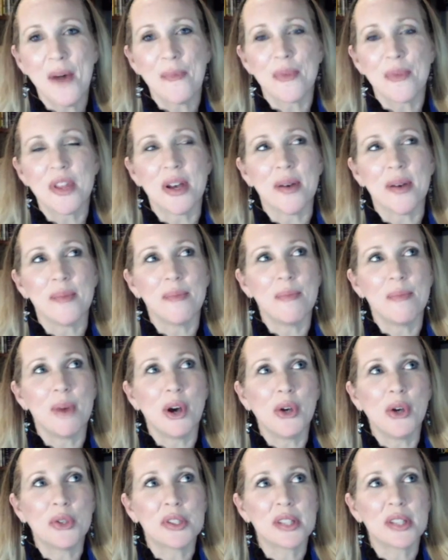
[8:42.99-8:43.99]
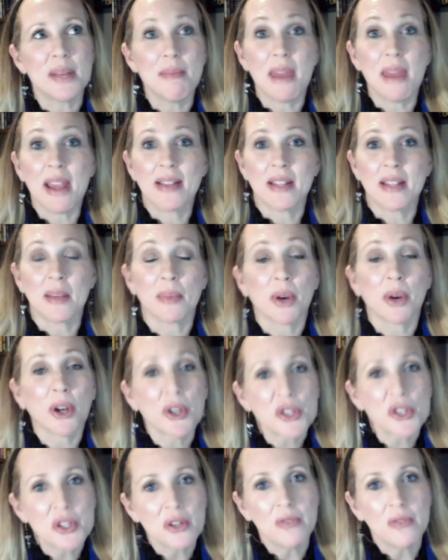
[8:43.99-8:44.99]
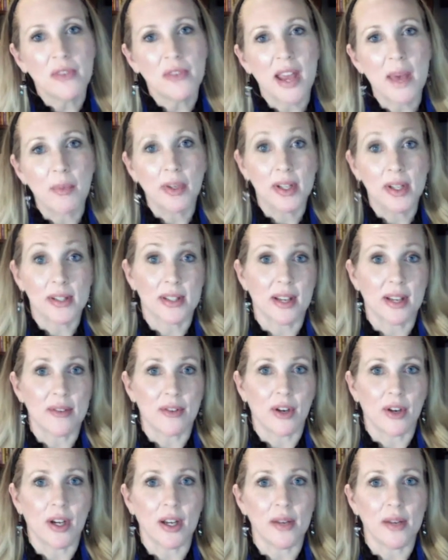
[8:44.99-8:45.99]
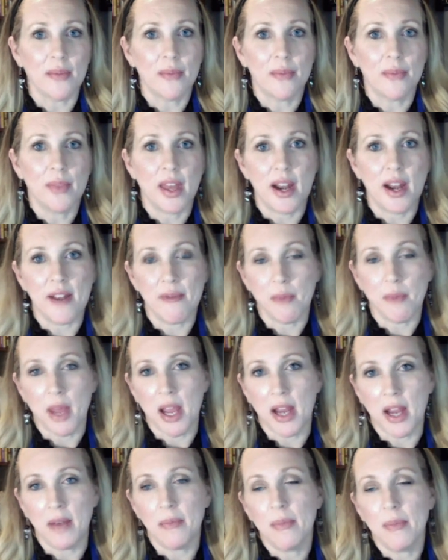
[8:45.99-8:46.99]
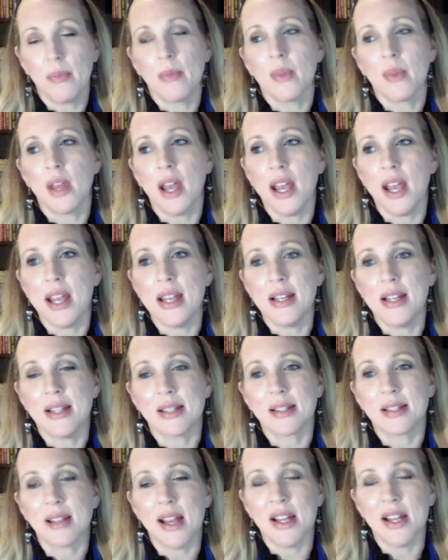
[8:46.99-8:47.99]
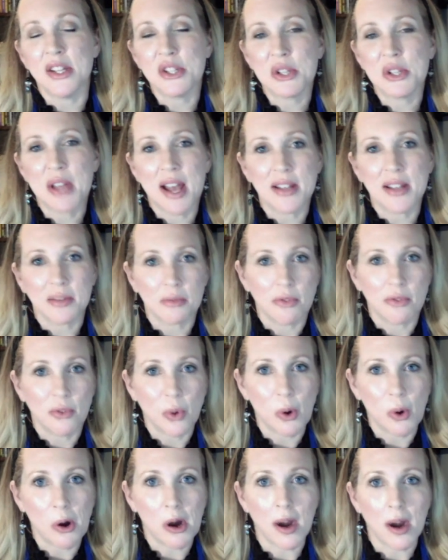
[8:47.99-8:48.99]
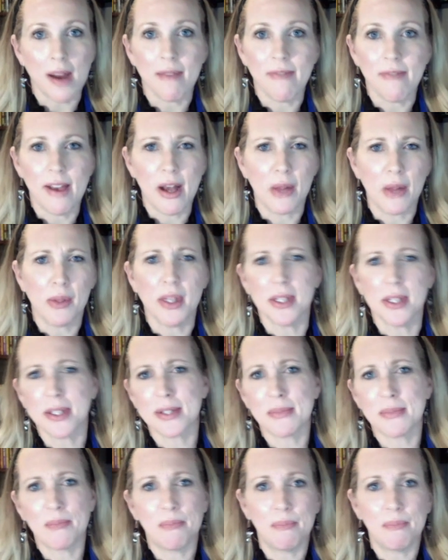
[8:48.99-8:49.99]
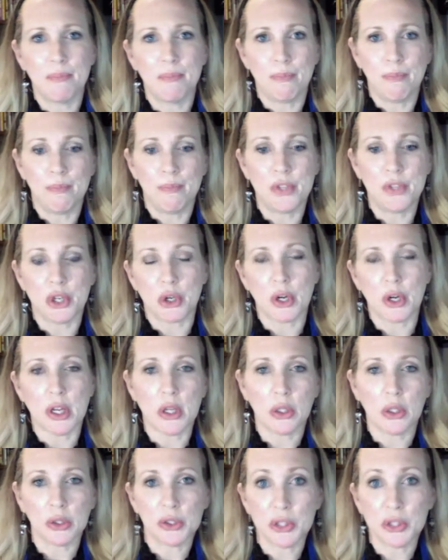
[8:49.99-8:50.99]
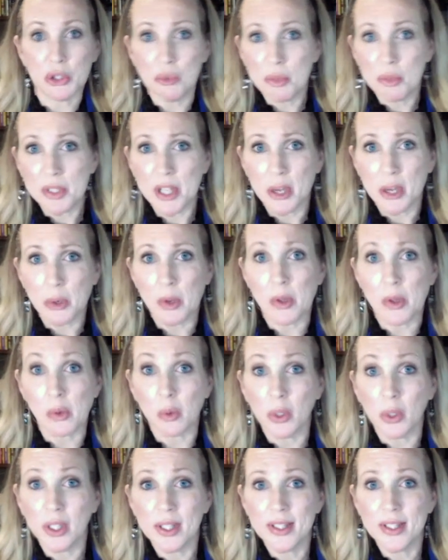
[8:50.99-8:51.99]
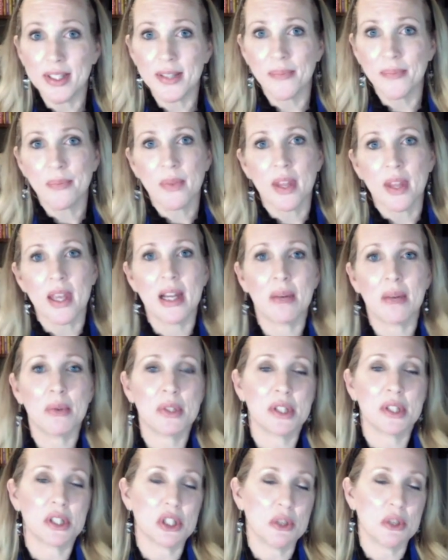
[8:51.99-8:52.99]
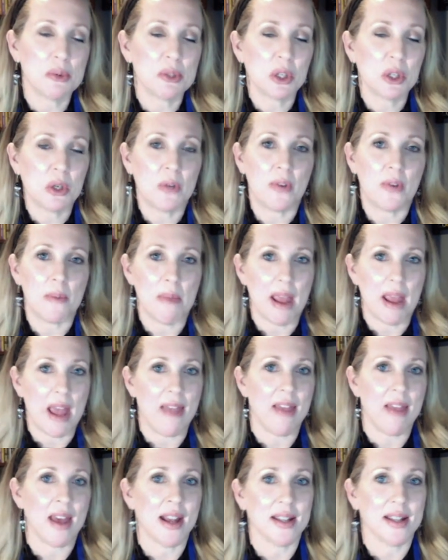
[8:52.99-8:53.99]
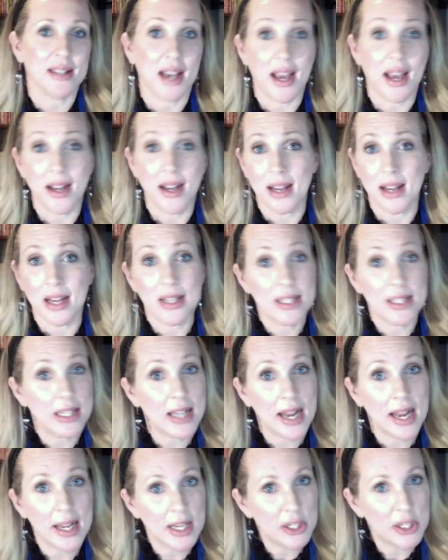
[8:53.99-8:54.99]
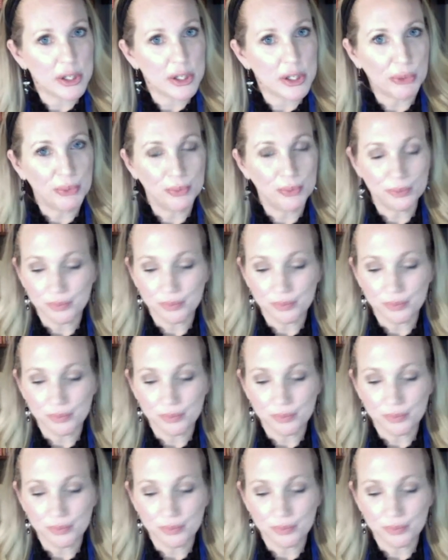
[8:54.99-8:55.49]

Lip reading: The most amazing personal family discovery that I've made is in 2004, I found this dirty old tombstone in the woods. And it was the tombstone of a man that had died in 1882.